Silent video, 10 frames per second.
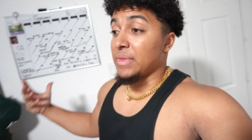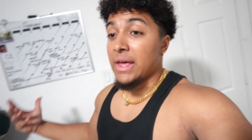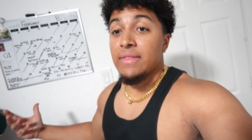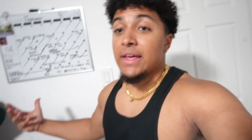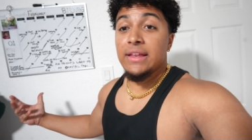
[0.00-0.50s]

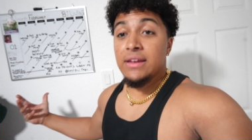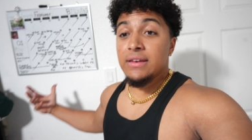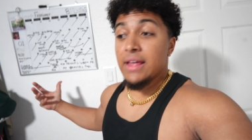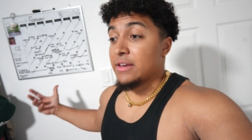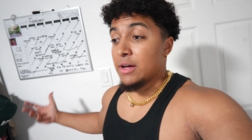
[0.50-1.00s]
and they
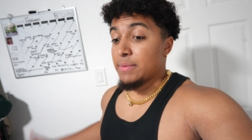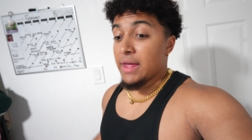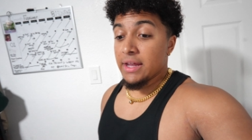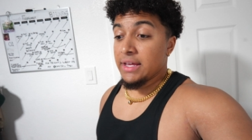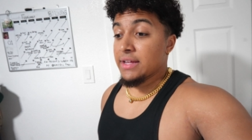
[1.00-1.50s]
didn't end up.
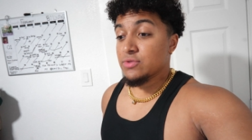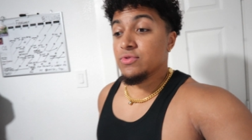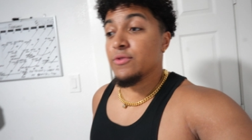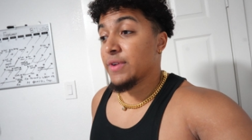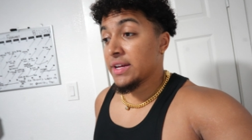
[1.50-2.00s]
They had to cancel
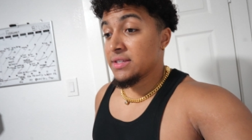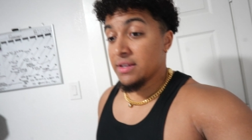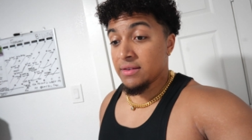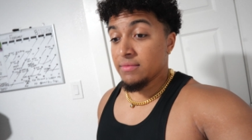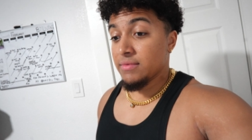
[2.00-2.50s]
their flights
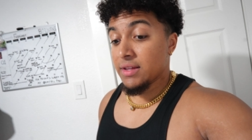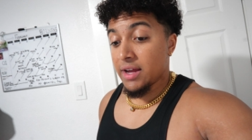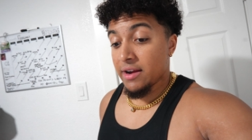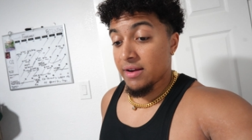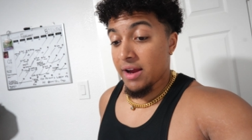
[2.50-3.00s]
and
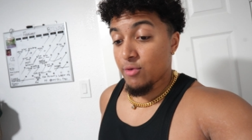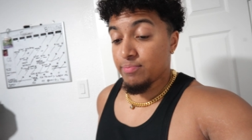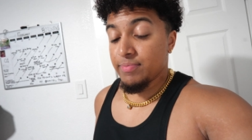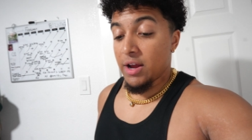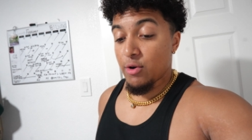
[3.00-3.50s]
air, air
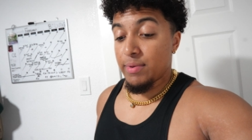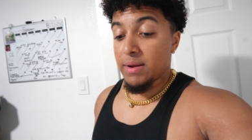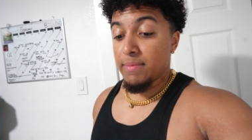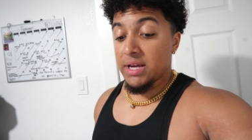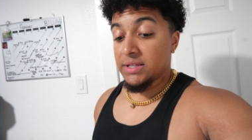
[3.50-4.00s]

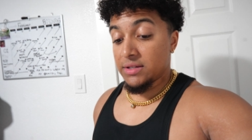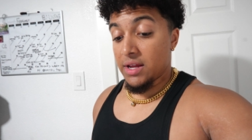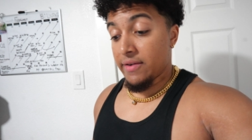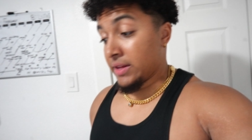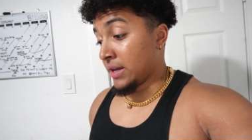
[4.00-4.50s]
Airbnbs and
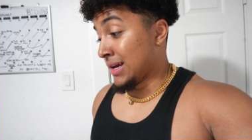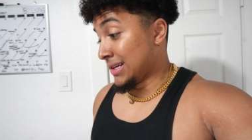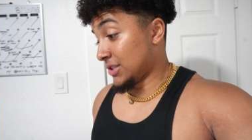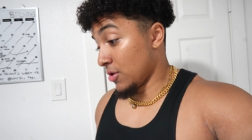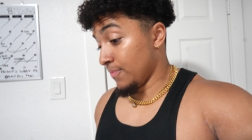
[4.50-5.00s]
everything.
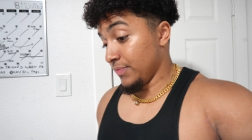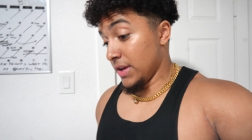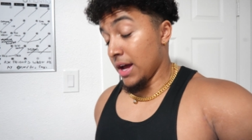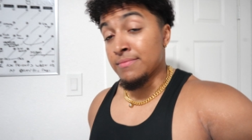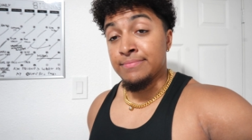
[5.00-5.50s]
So
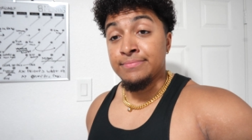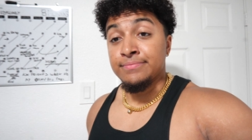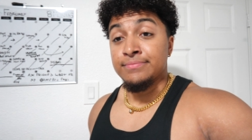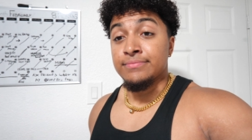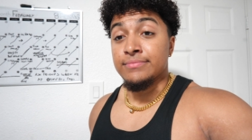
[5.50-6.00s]
yeah,
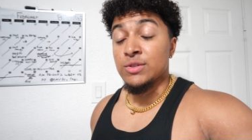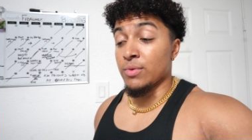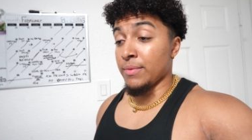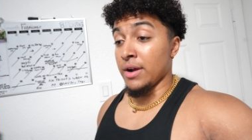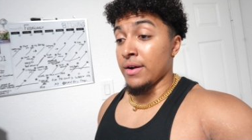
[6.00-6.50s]
this is
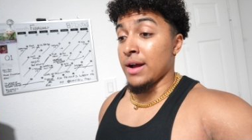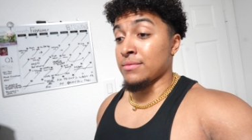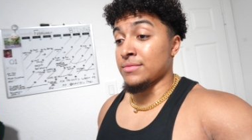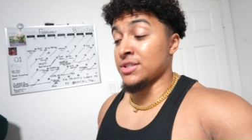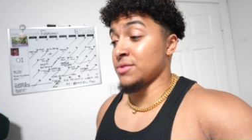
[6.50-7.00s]
where we are
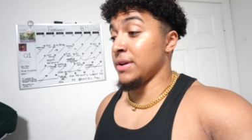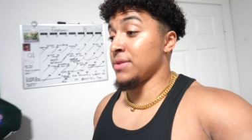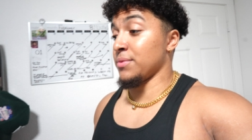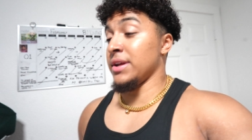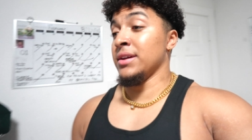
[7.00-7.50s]
now. This is week
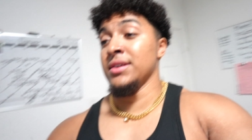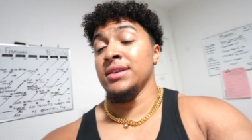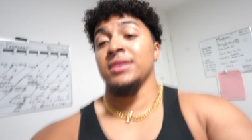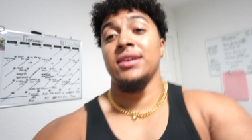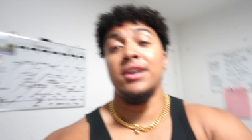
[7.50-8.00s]
three.
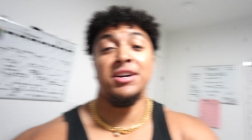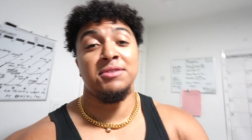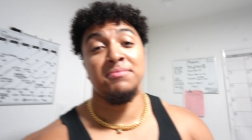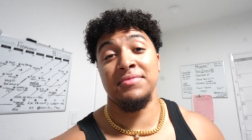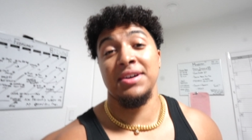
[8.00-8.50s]

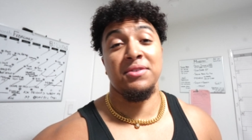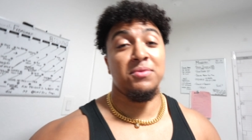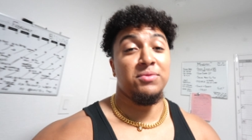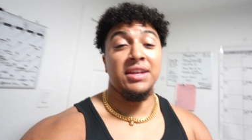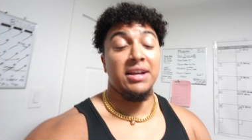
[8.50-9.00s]
Um, I
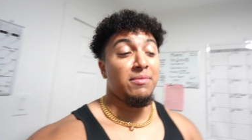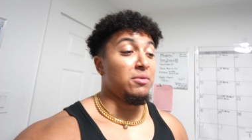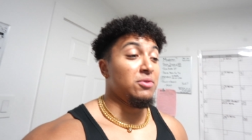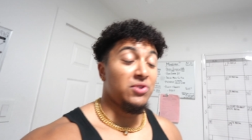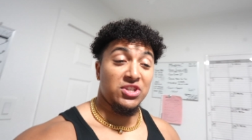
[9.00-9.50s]
don't think I'm gonna be doing